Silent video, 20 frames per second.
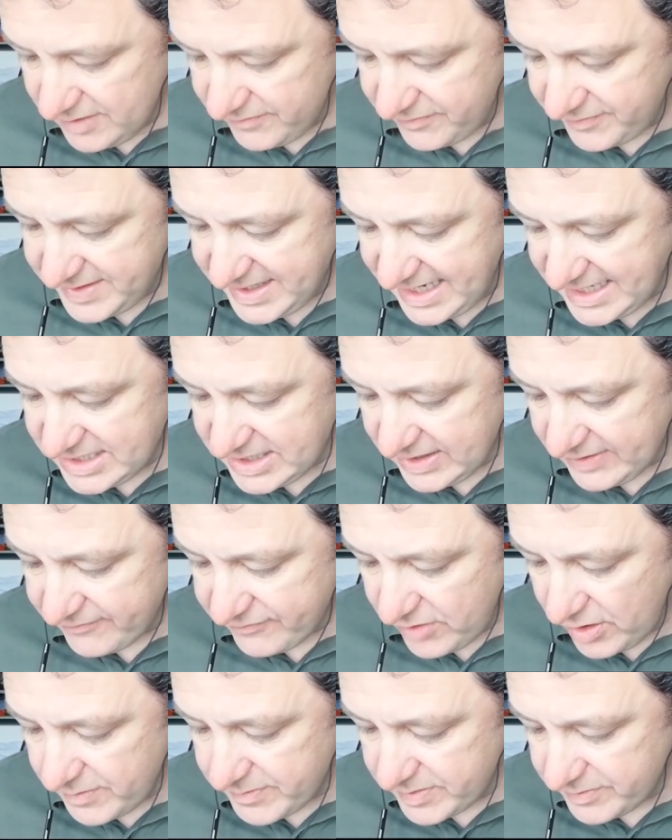from the ending of
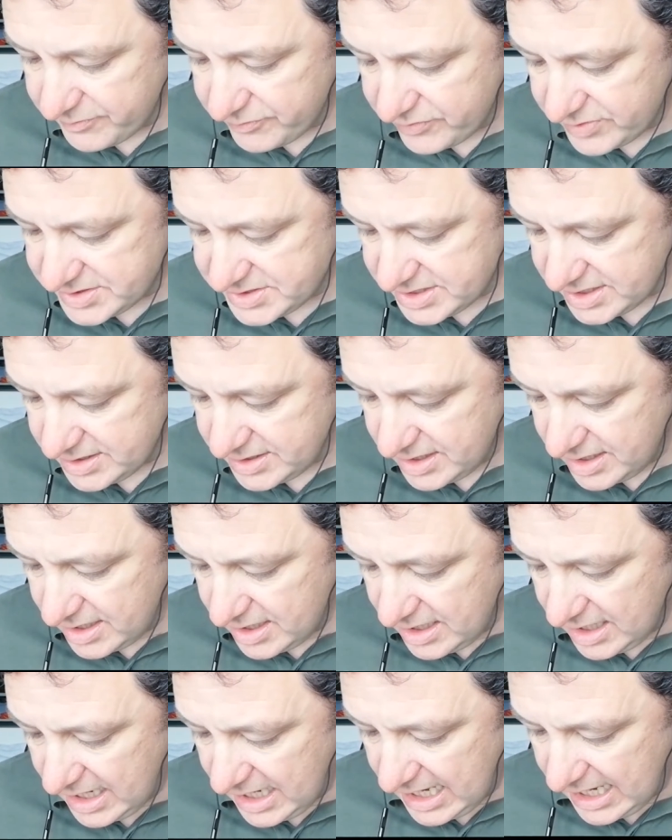Roman Britain
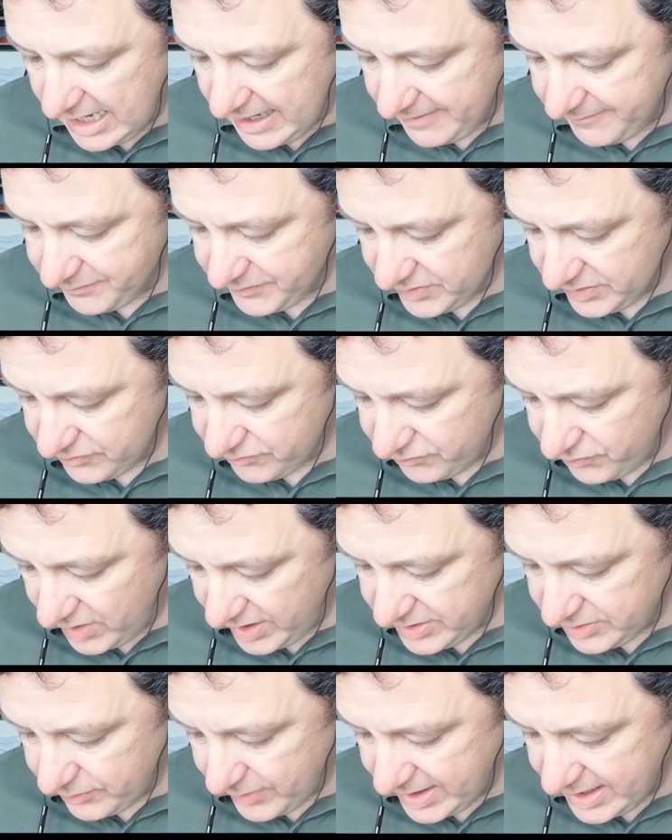
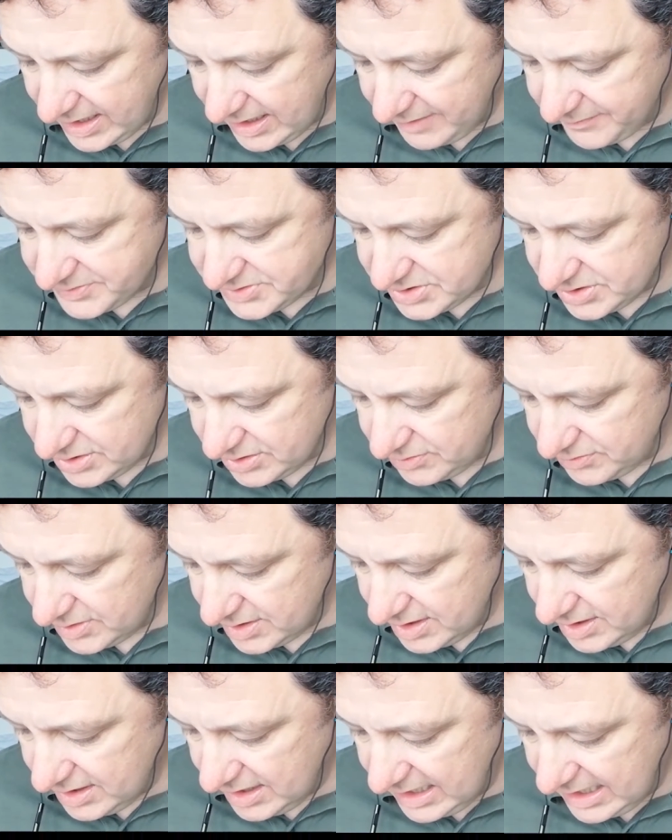right the way up to
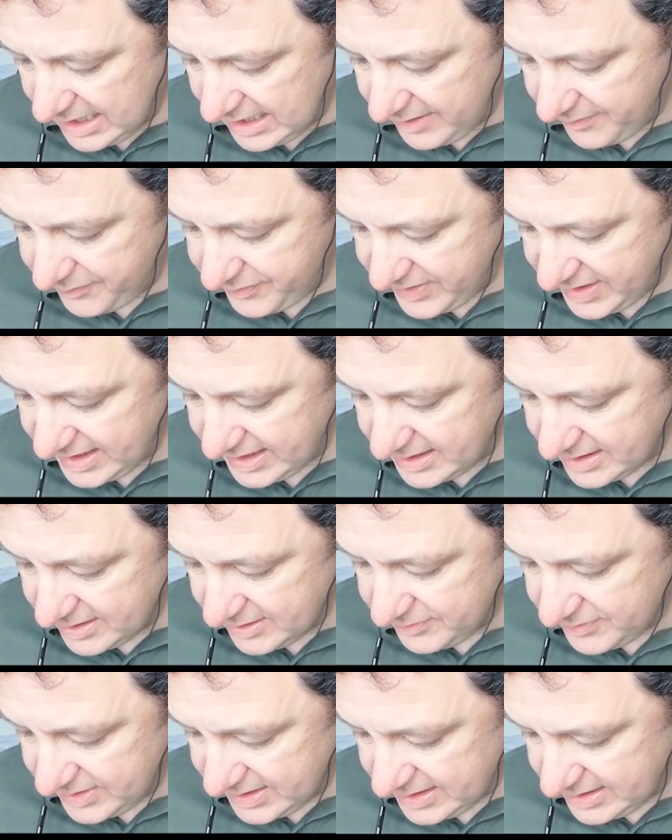
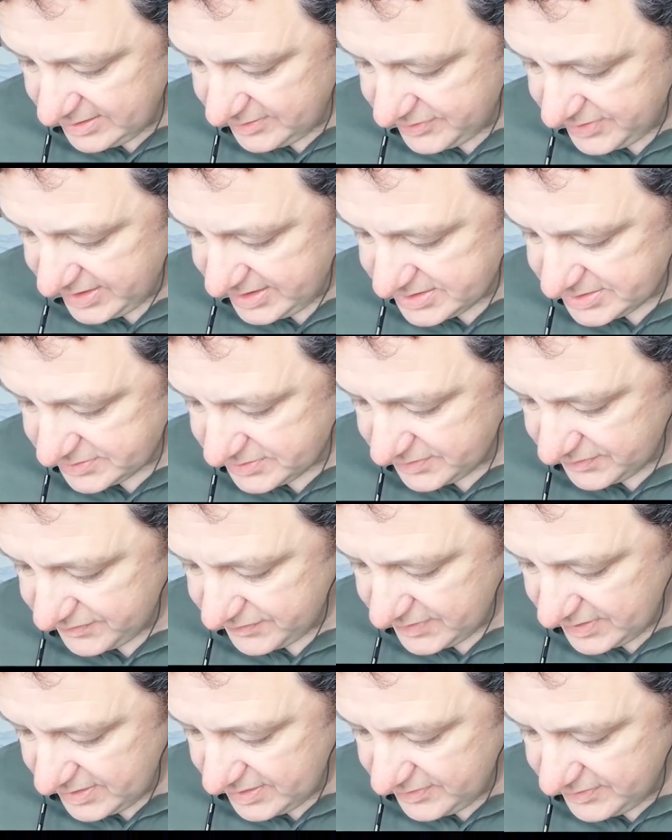the sort
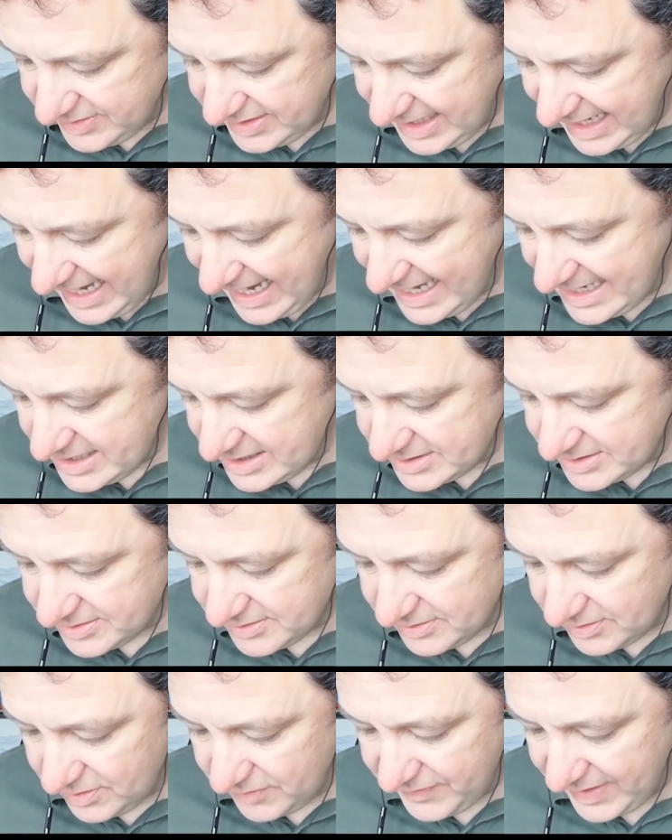of the end
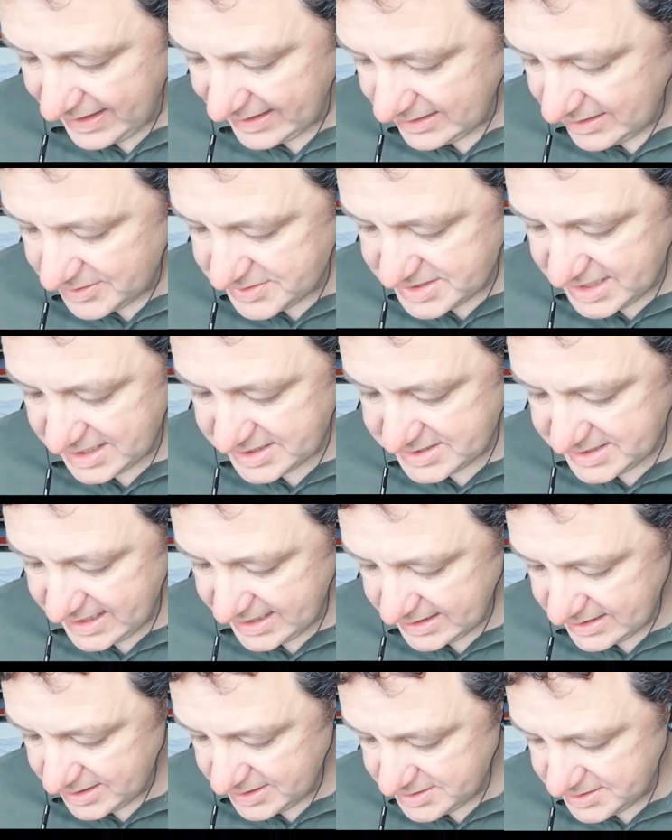of Anglo-Saxon
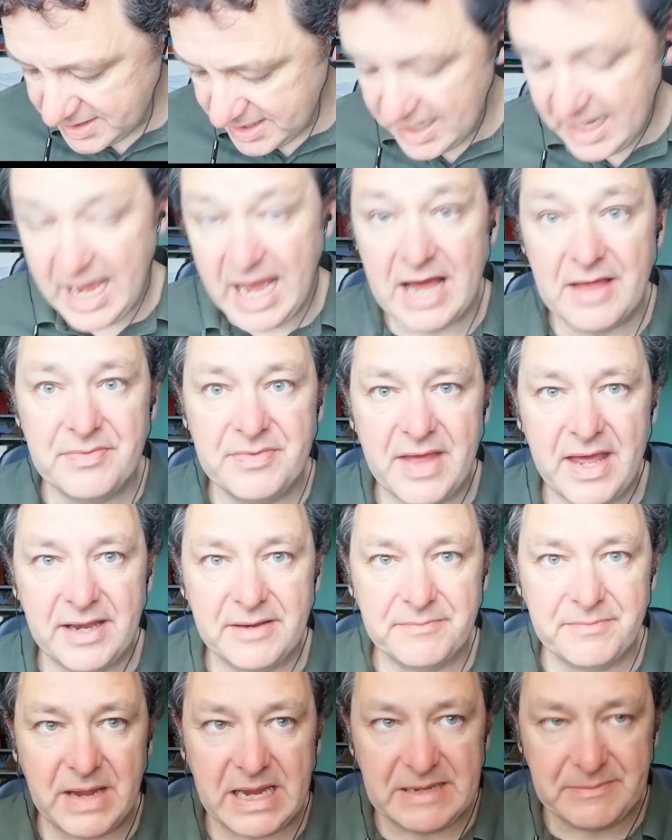England, and
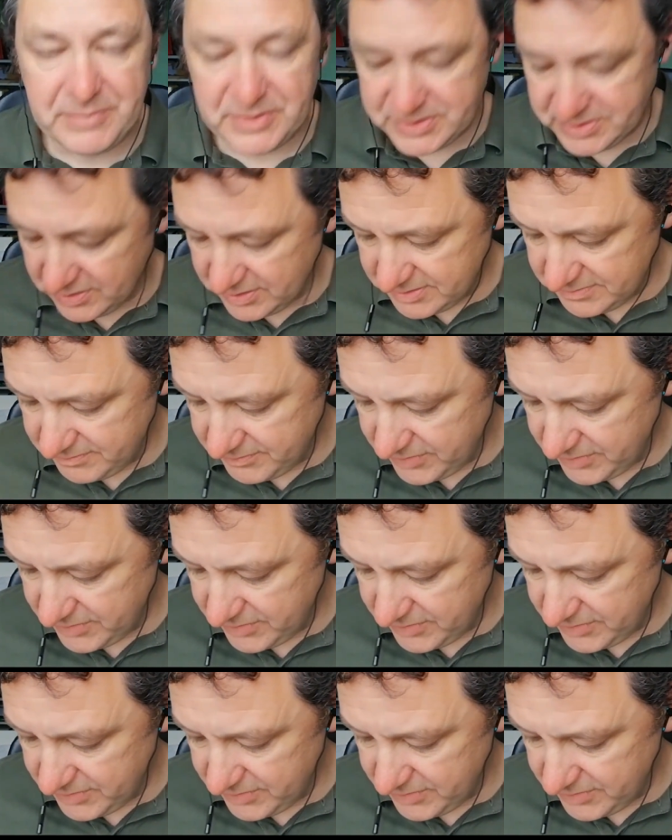then papers on